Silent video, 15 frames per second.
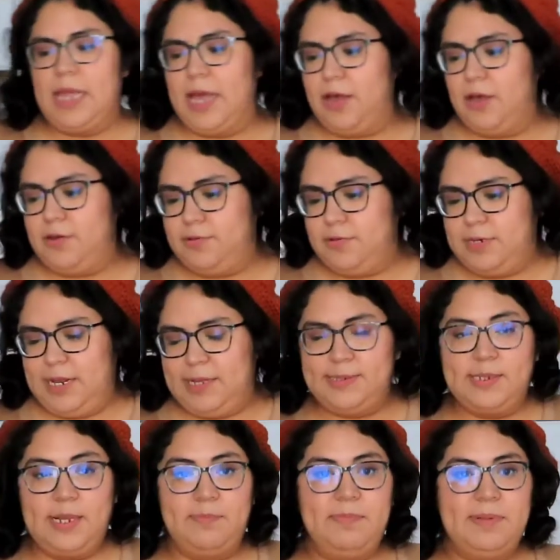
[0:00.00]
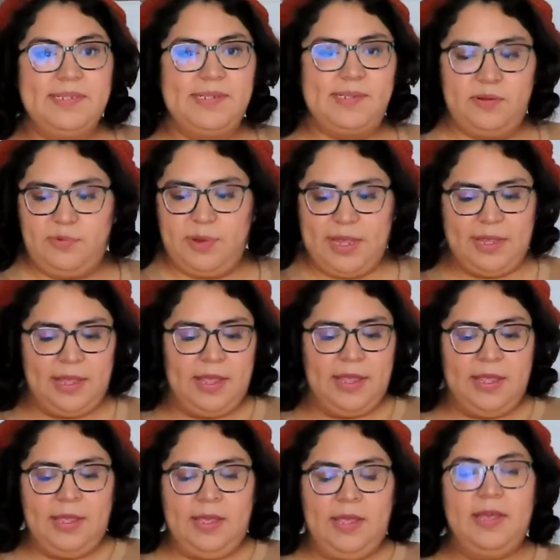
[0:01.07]
now next up is the wet.
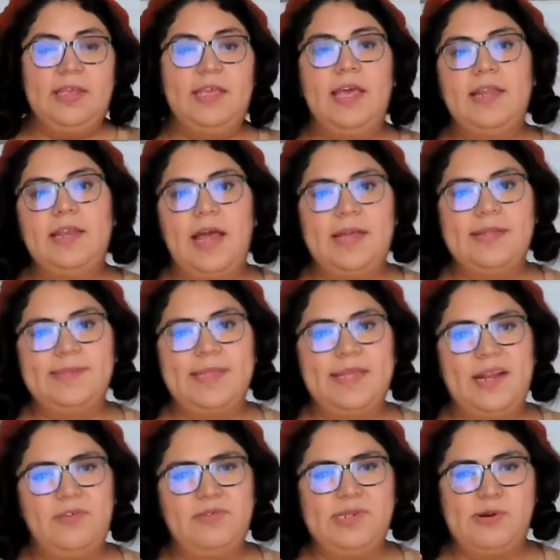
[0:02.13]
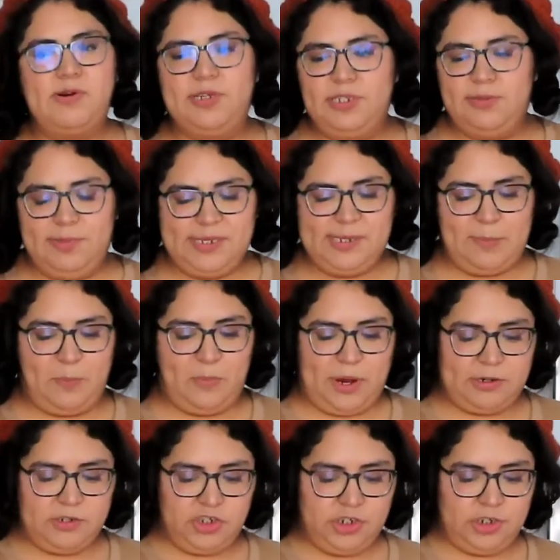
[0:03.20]
Again, I said I was going to mix the
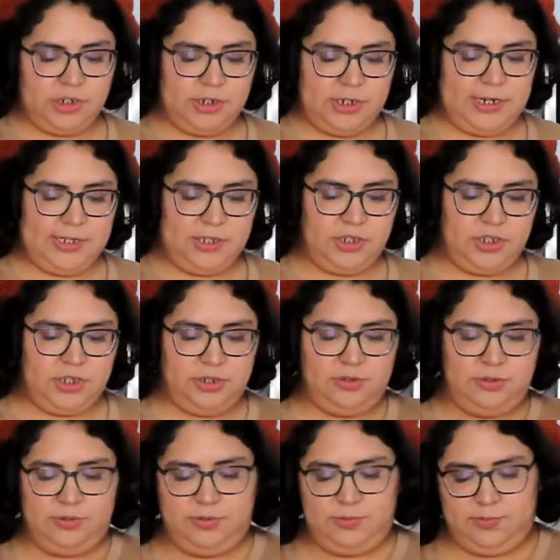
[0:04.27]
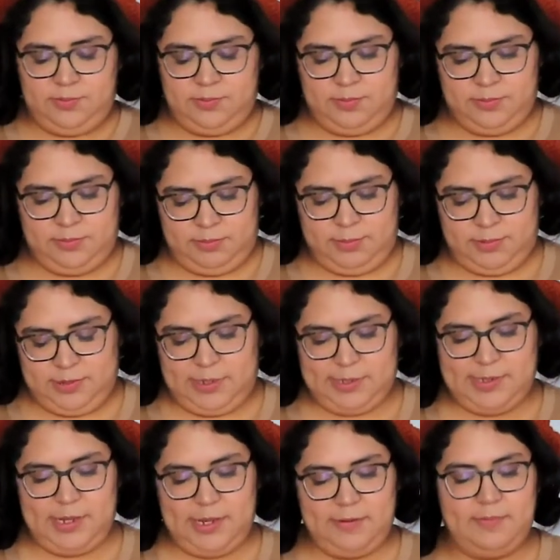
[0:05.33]
brown sugar into
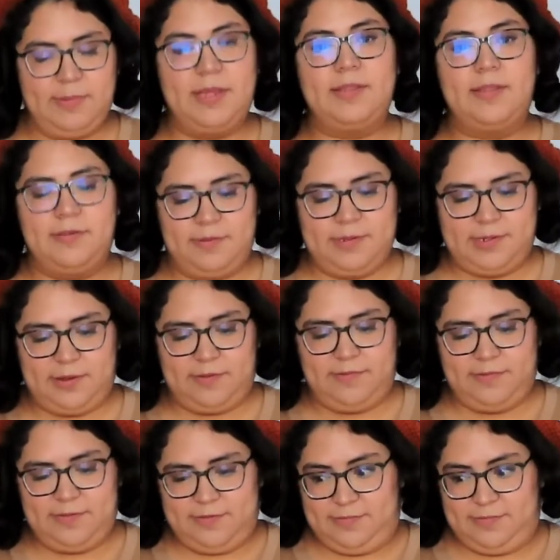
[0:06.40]
this side. Man, that was tough.